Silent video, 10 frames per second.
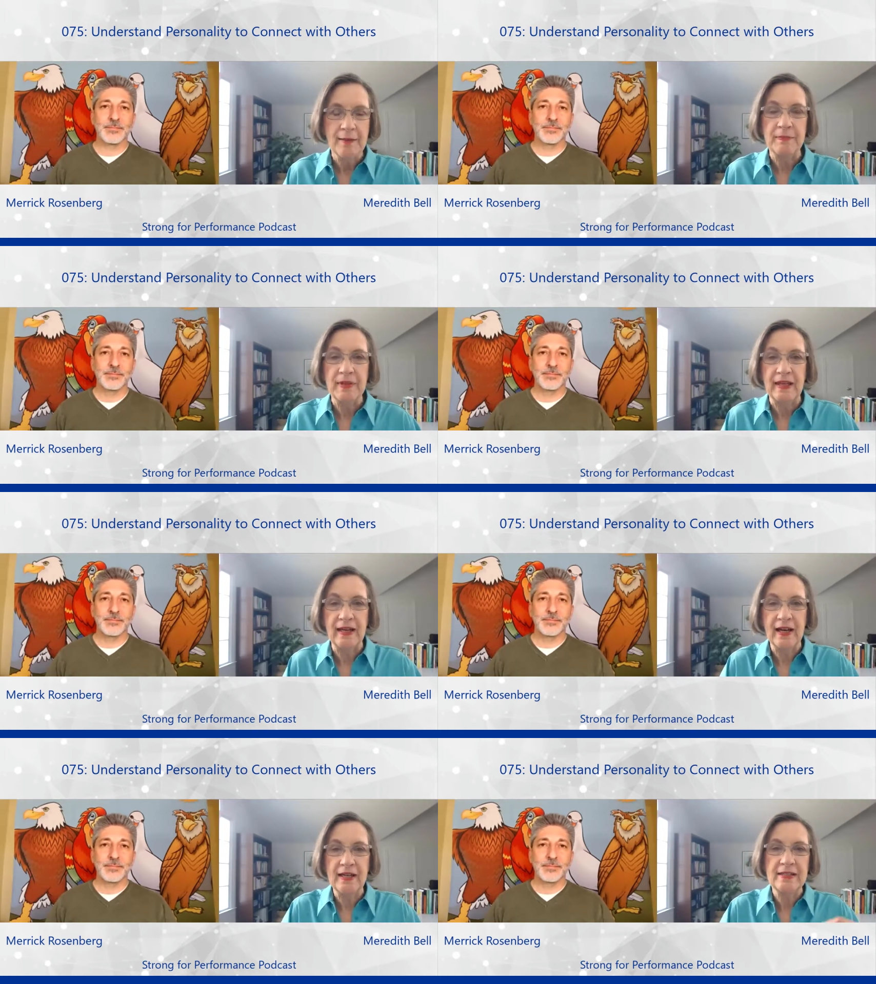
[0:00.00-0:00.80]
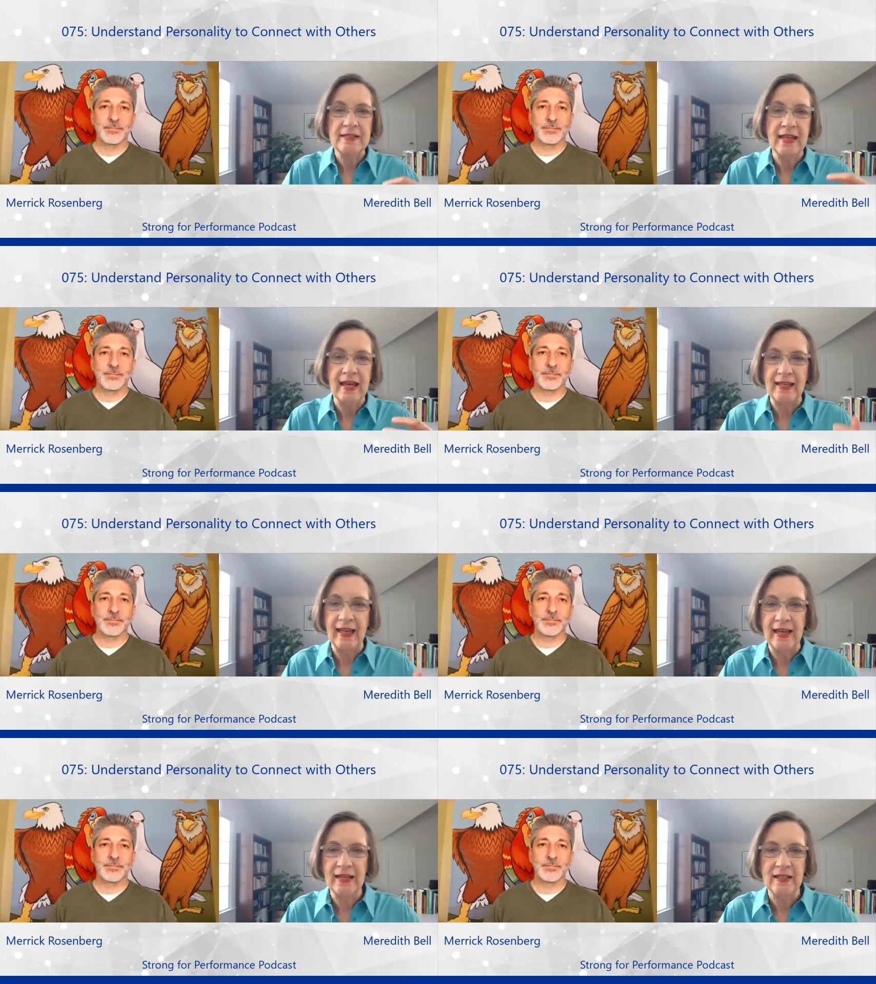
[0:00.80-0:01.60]
Speaker 1: because they
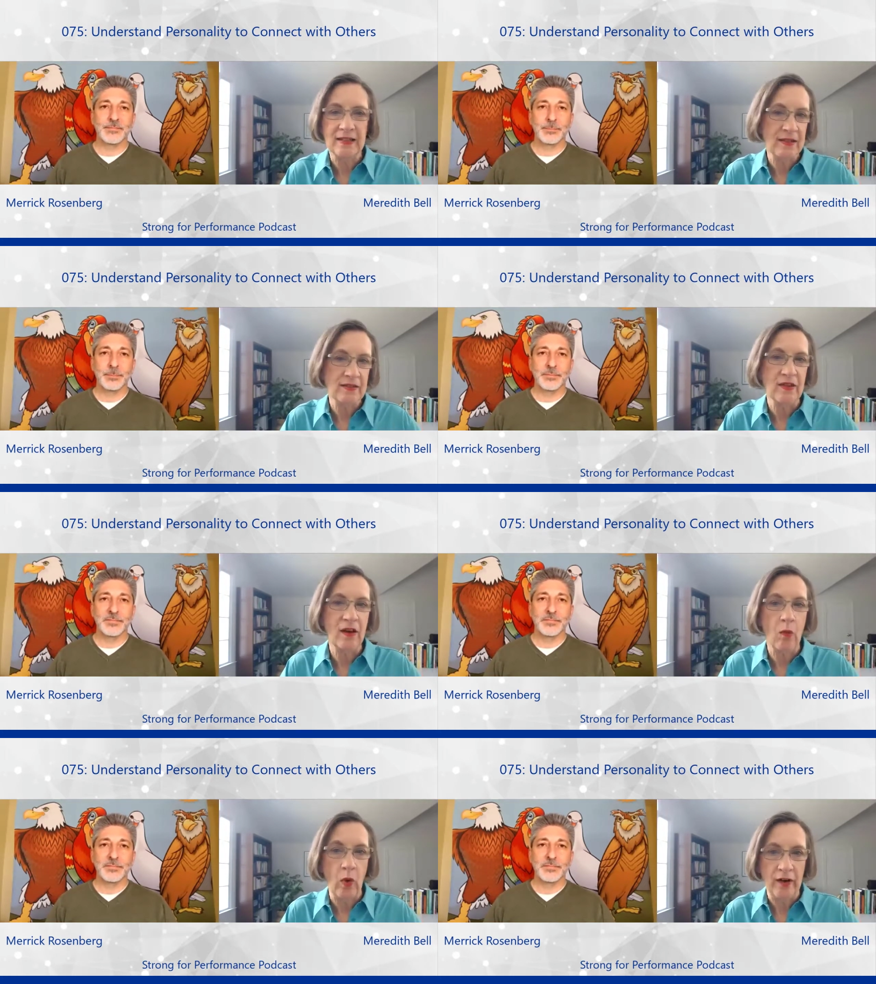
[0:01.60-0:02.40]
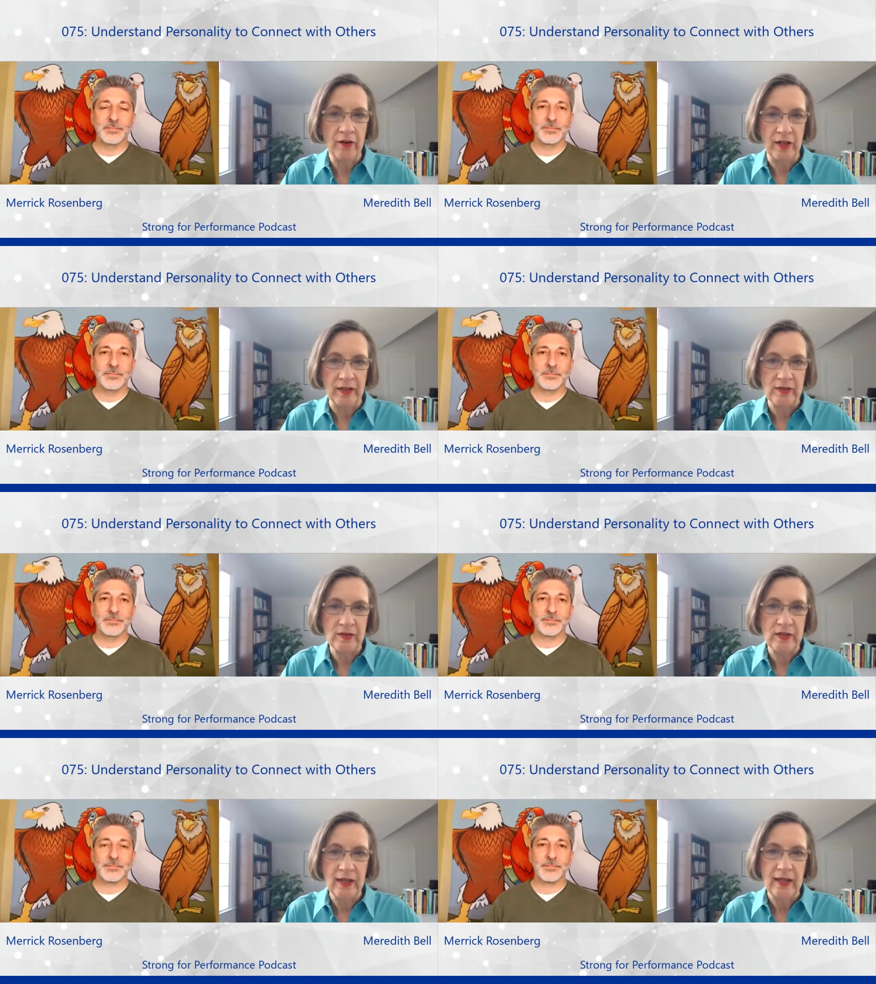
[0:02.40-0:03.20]
gained this
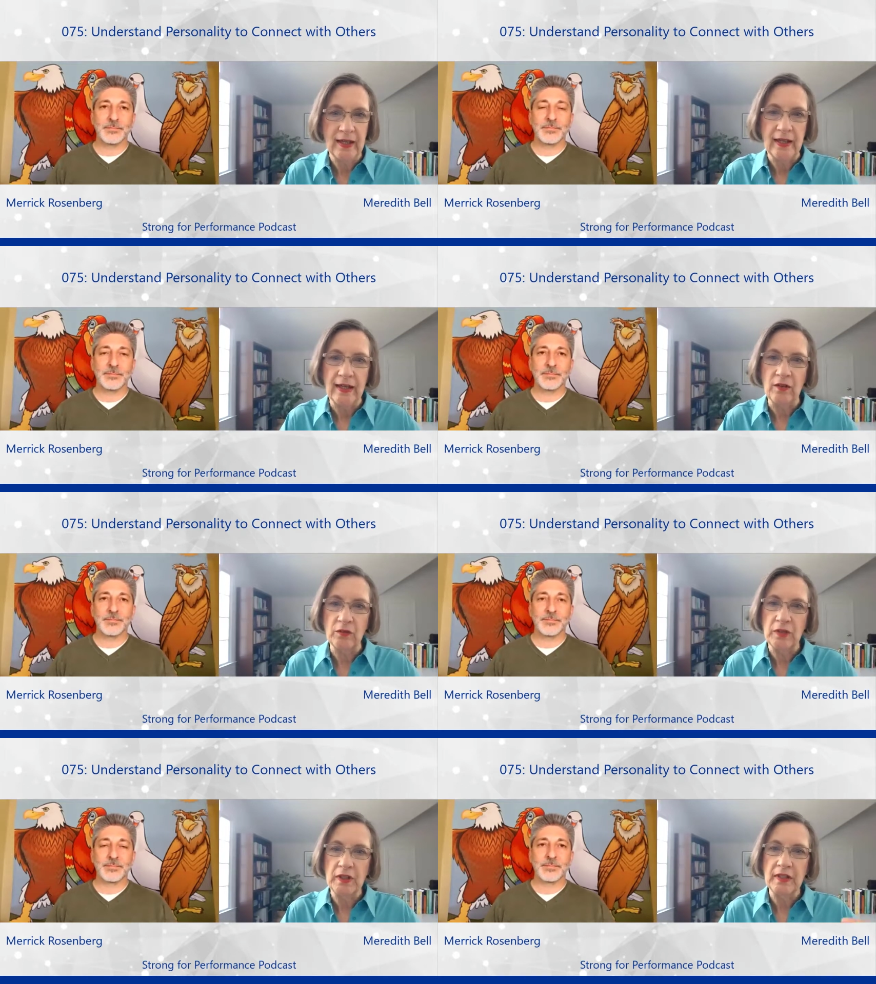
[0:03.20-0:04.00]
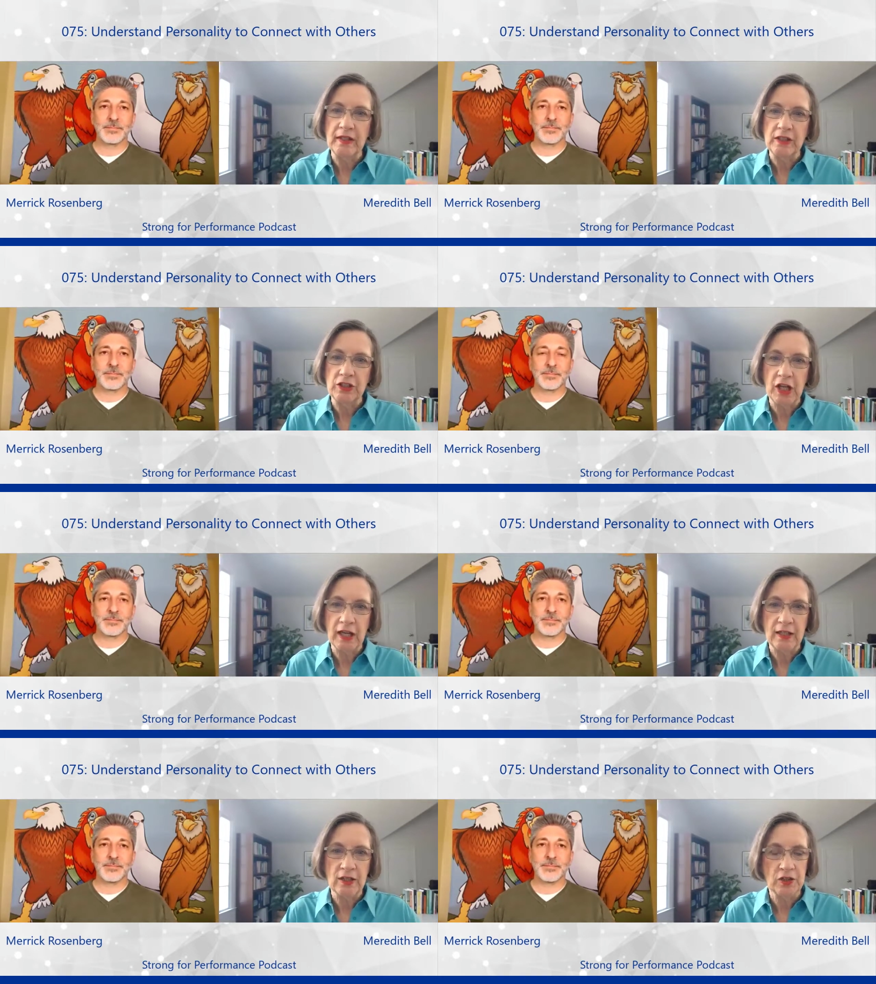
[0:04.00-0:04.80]
awareness, it really
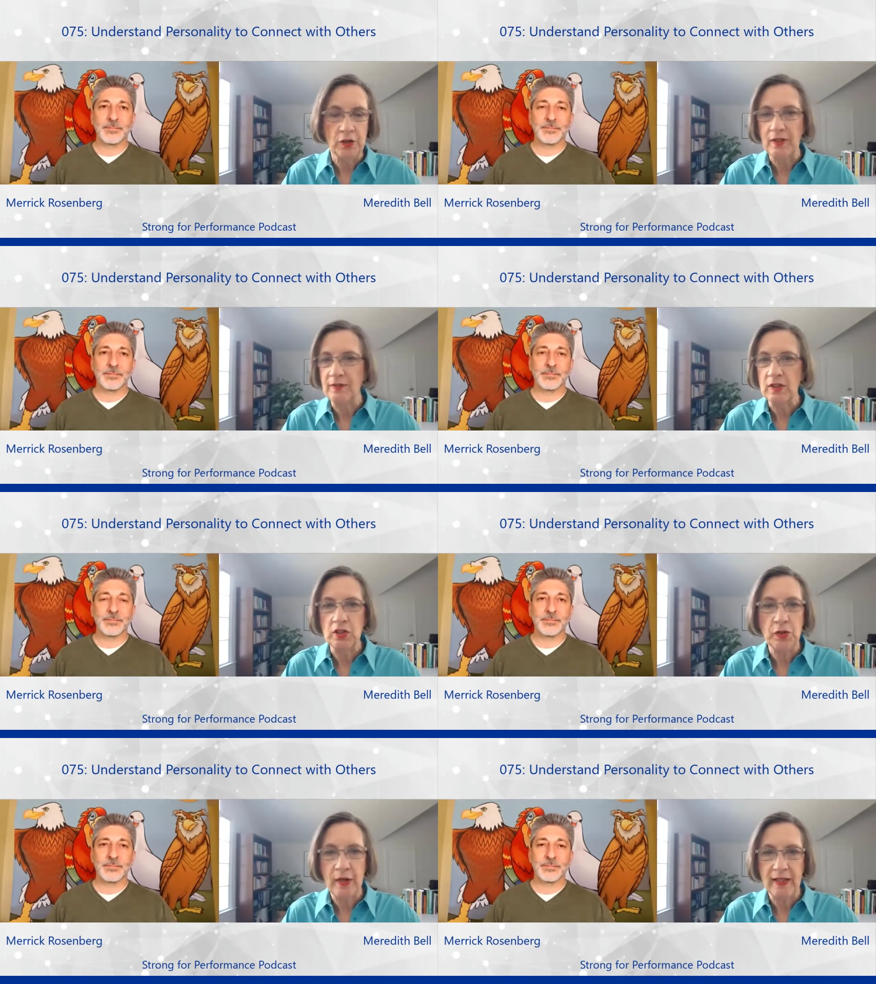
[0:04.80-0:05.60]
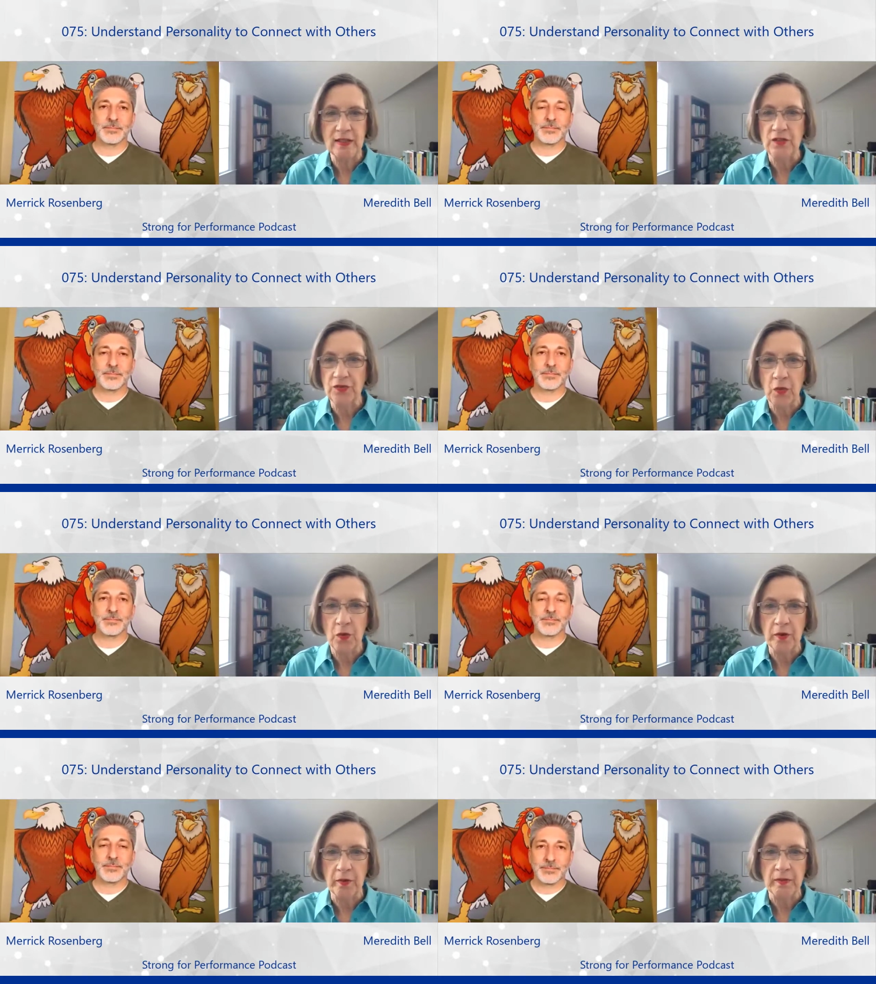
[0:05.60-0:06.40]
changed or even
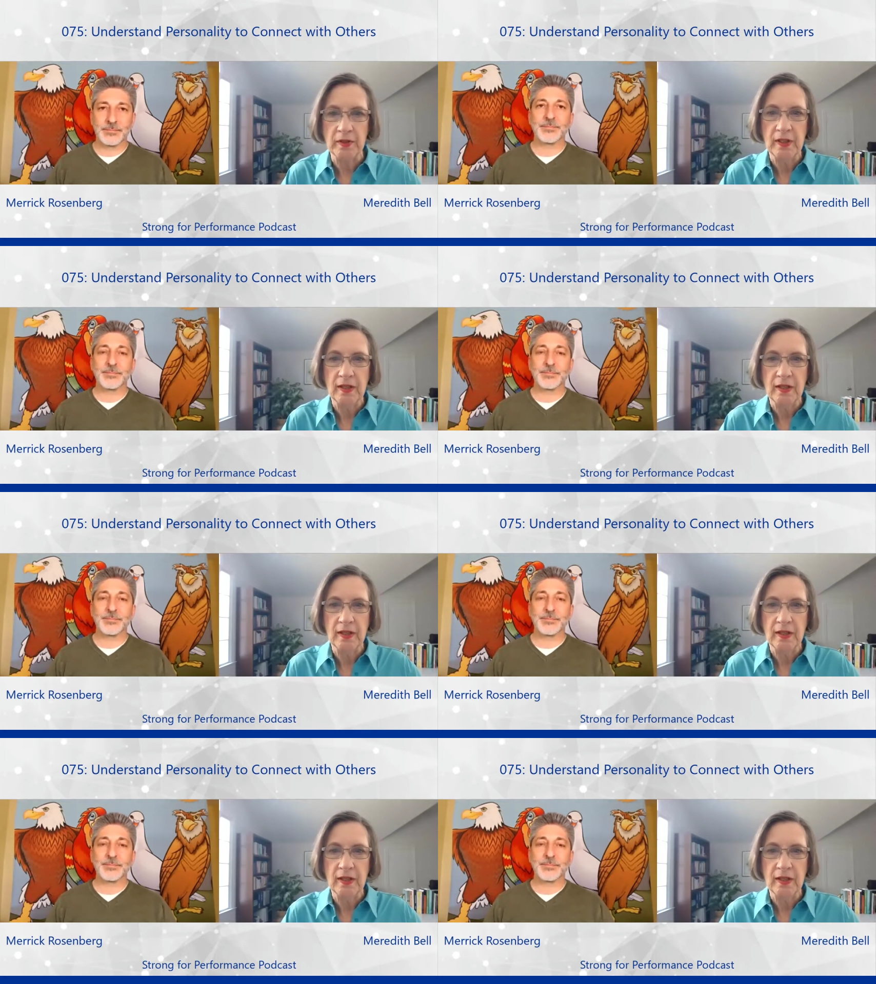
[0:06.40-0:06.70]
transformed